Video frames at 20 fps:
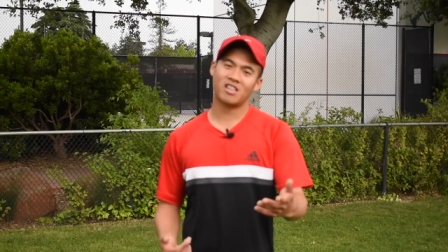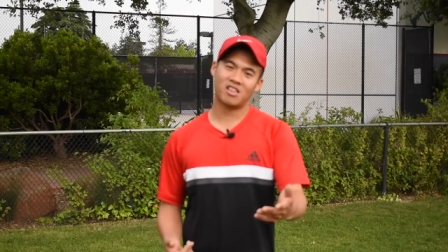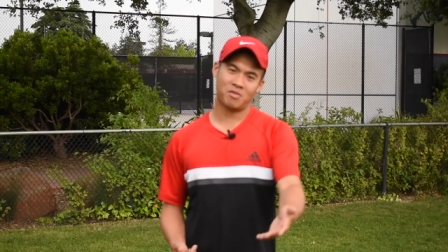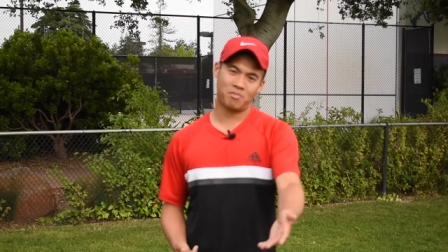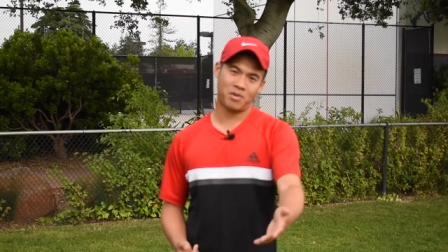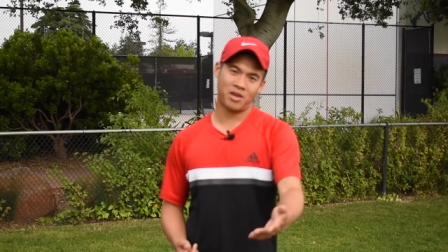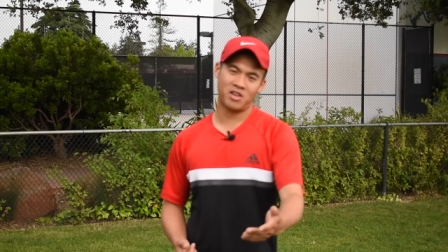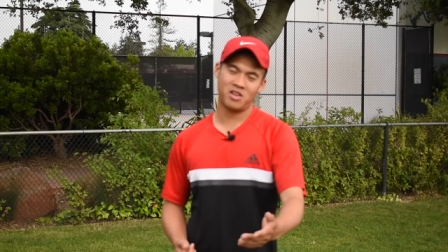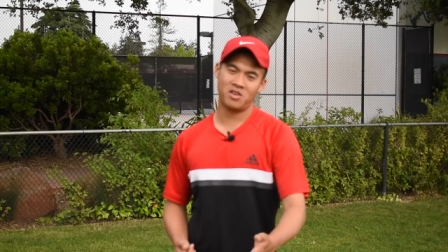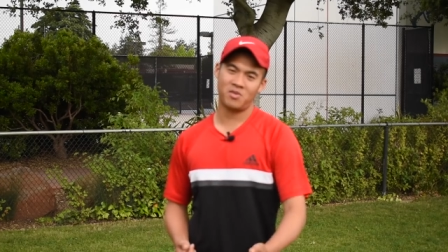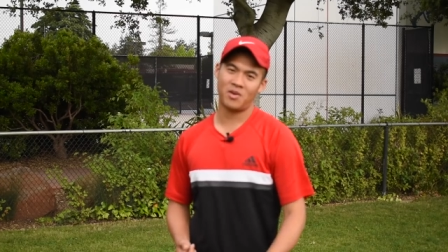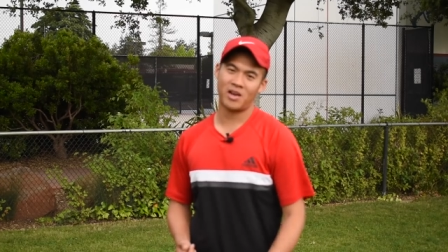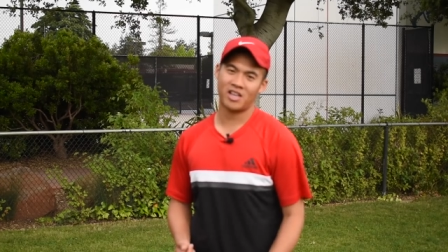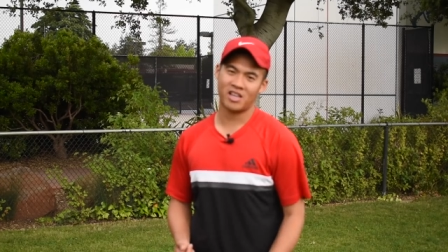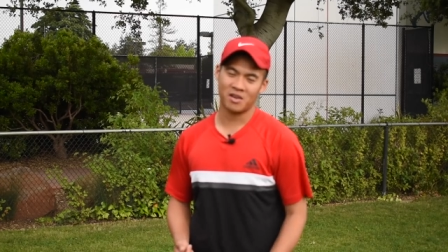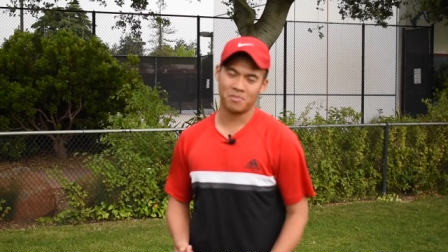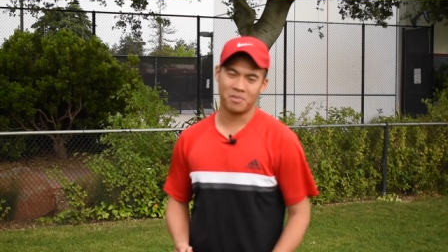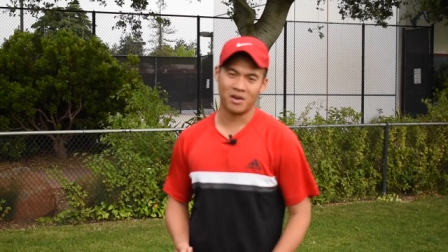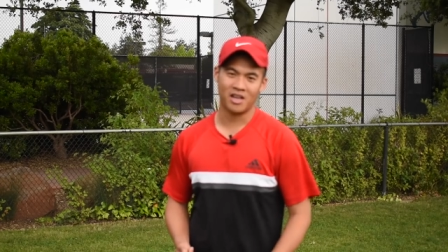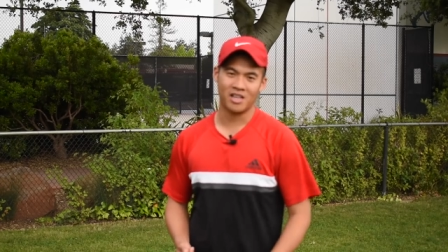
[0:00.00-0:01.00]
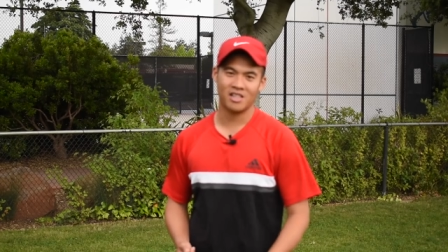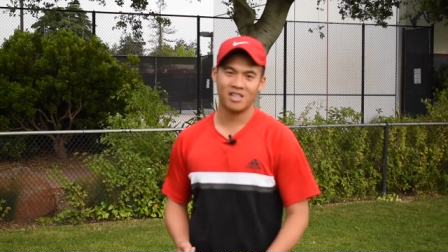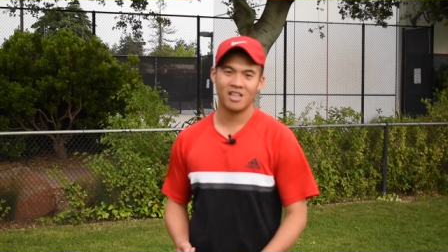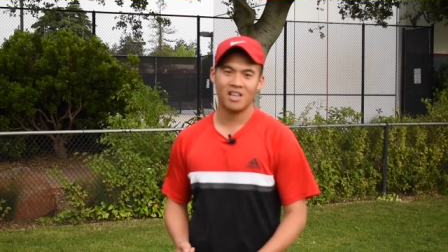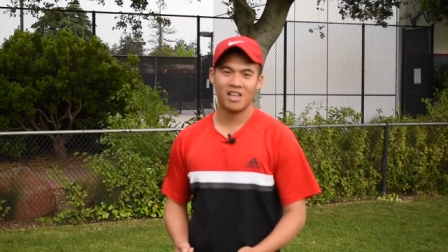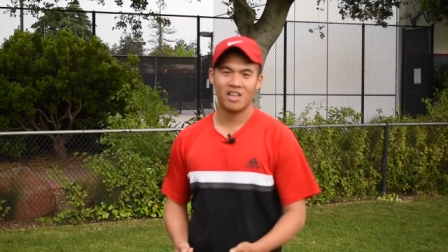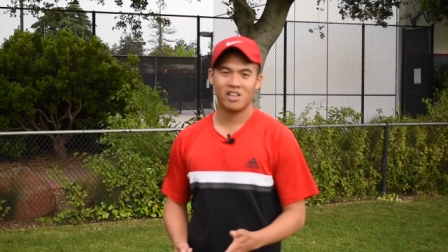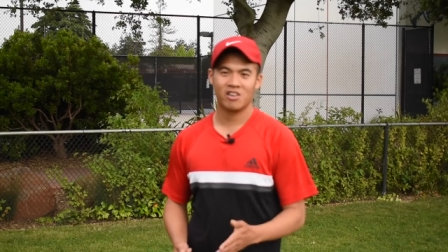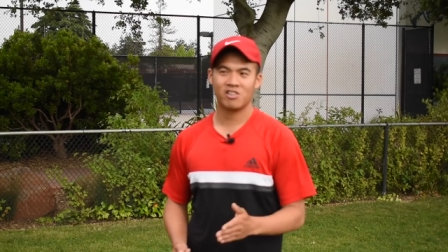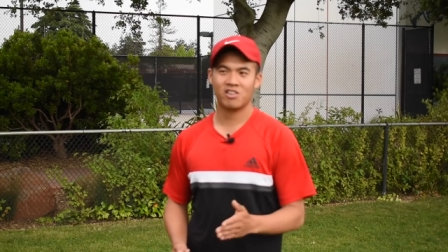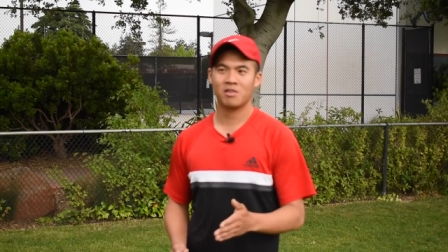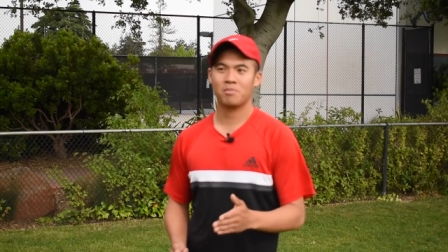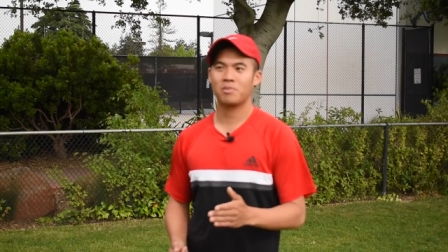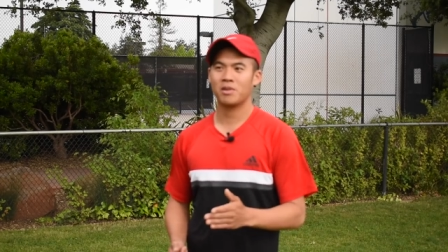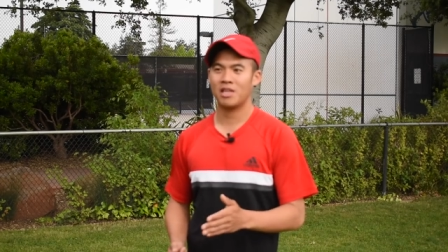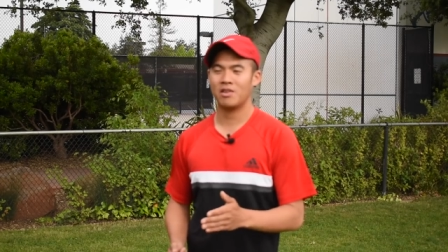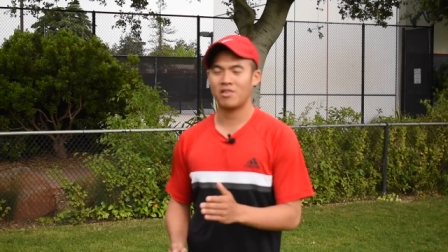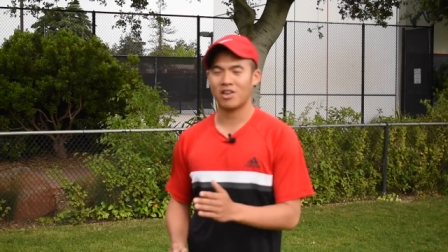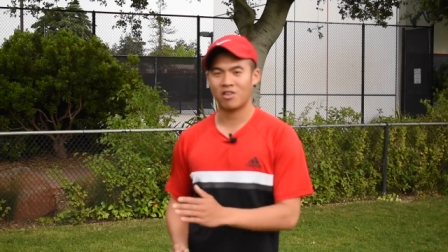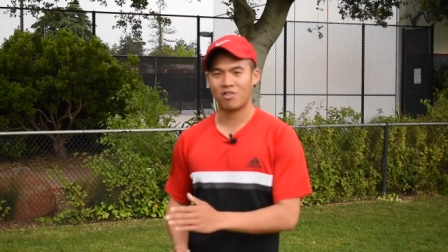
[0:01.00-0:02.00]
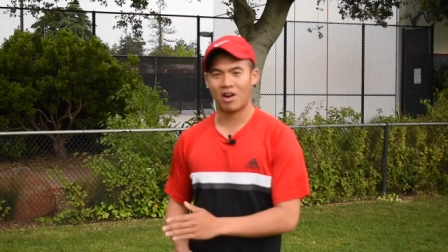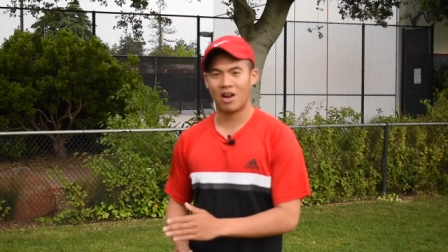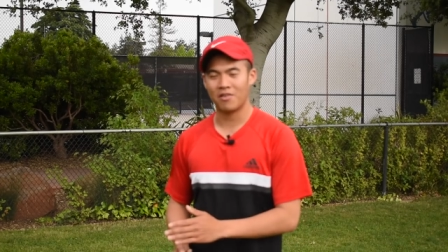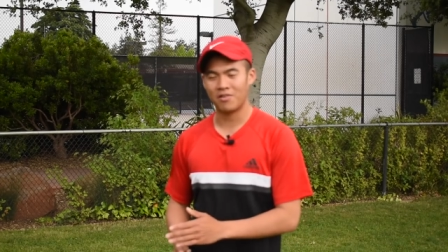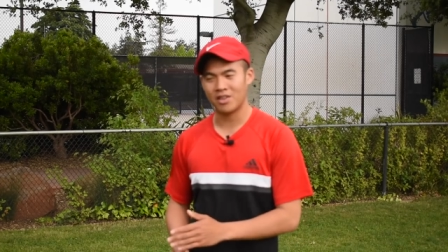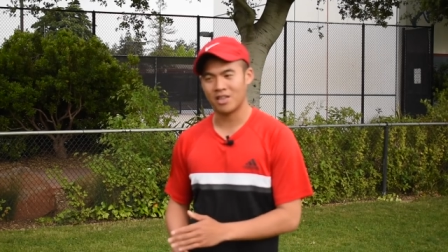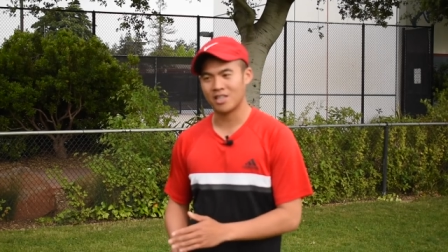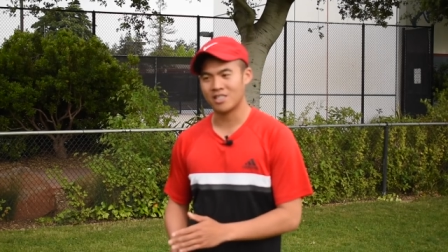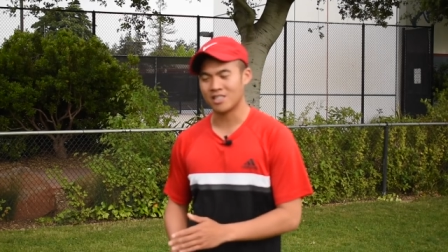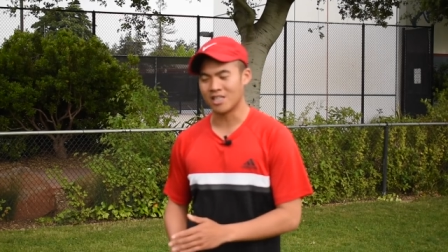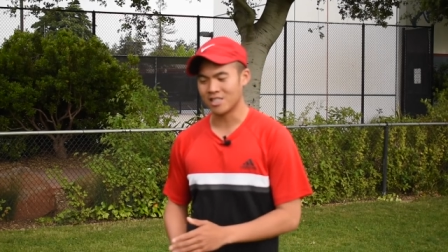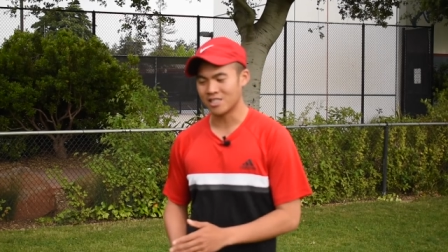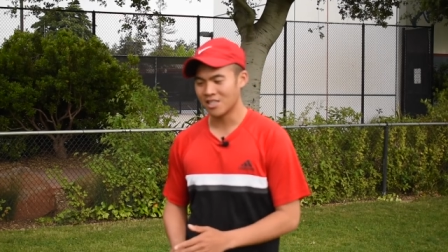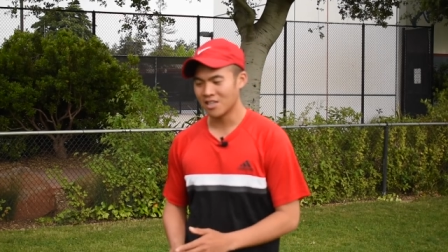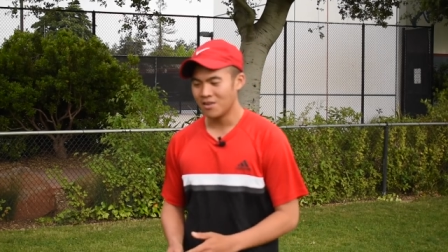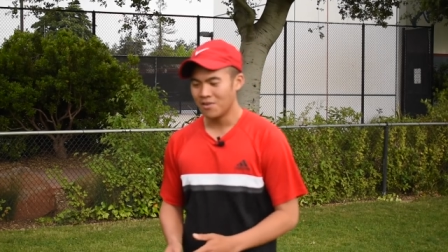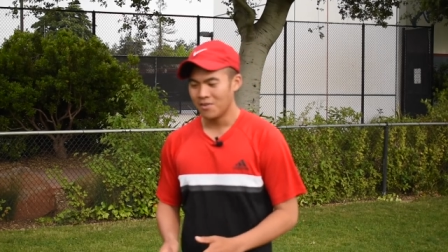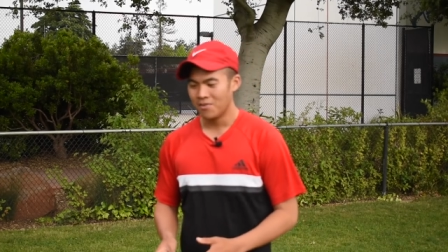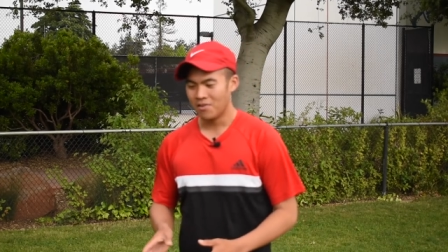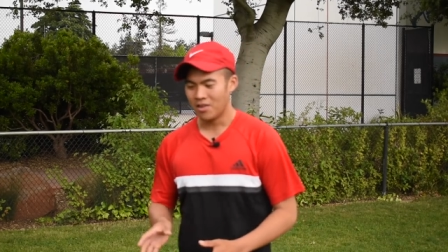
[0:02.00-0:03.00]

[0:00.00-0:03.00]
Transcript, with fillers: side of the bed you wake up on, you're going to believe that gravity exists.